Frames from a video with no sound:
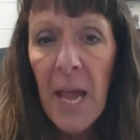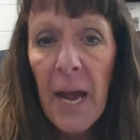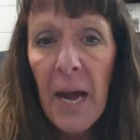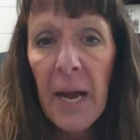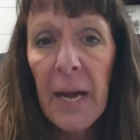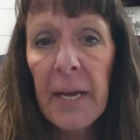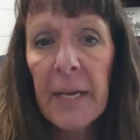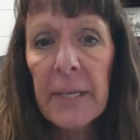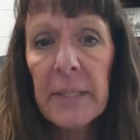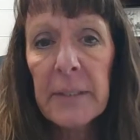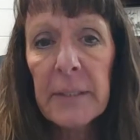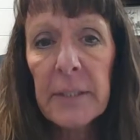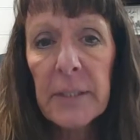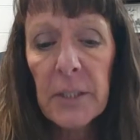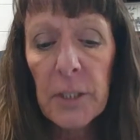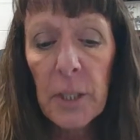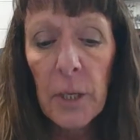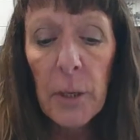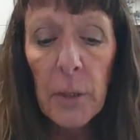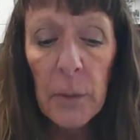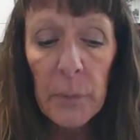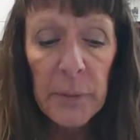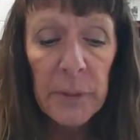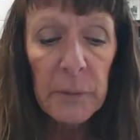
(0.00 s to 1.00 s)
And
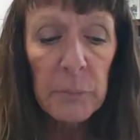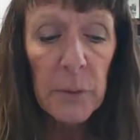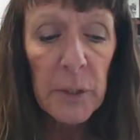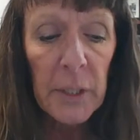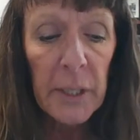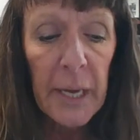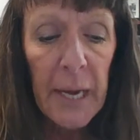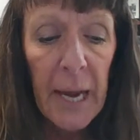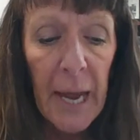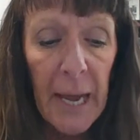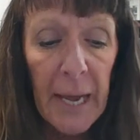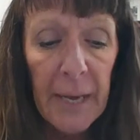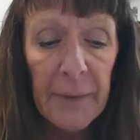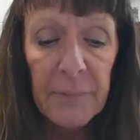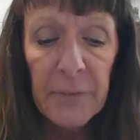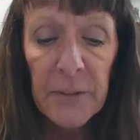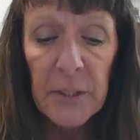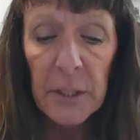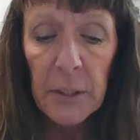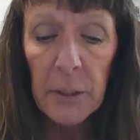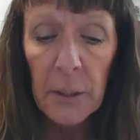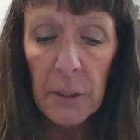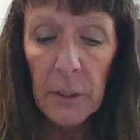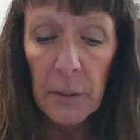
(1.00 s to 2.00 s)
so we really have
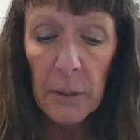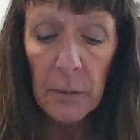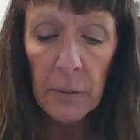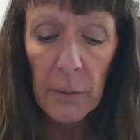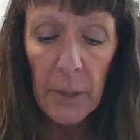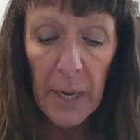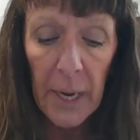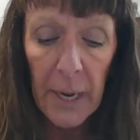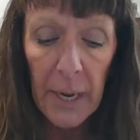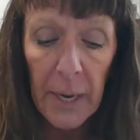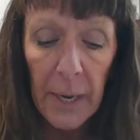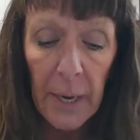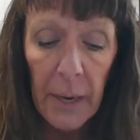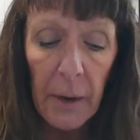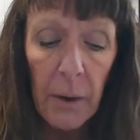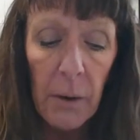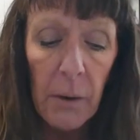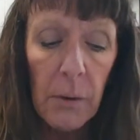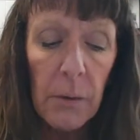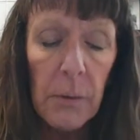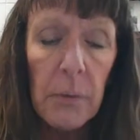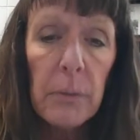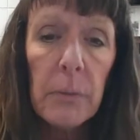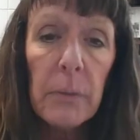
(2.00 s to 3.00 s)
to know
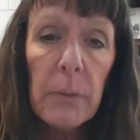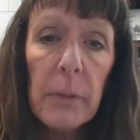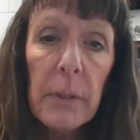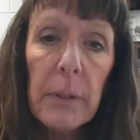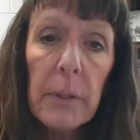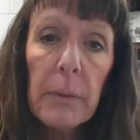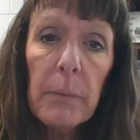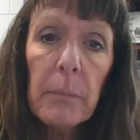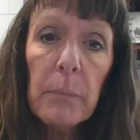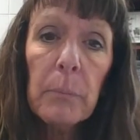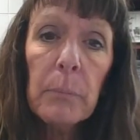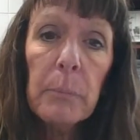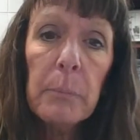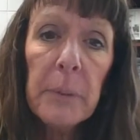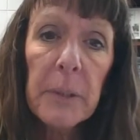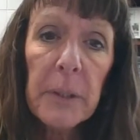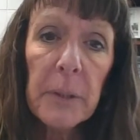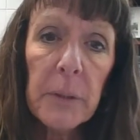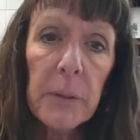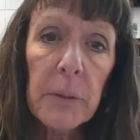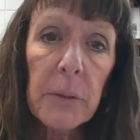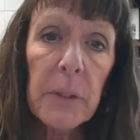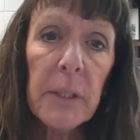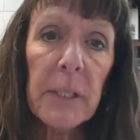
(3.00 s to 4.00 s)
how
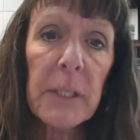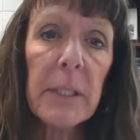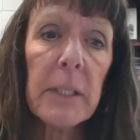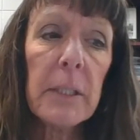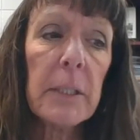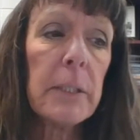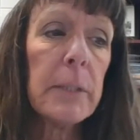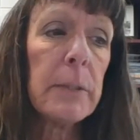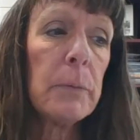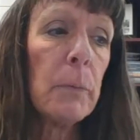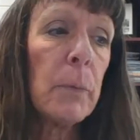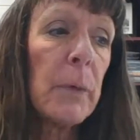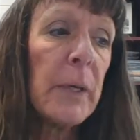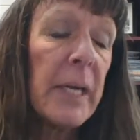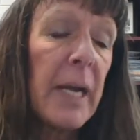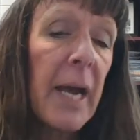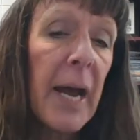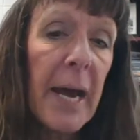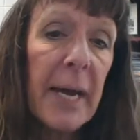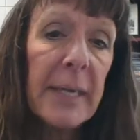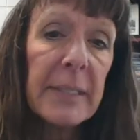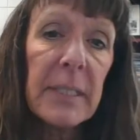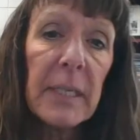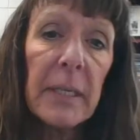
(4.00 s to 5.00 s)
buildings
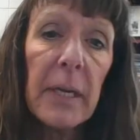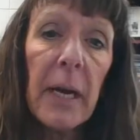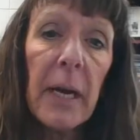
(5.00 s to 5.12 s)
react.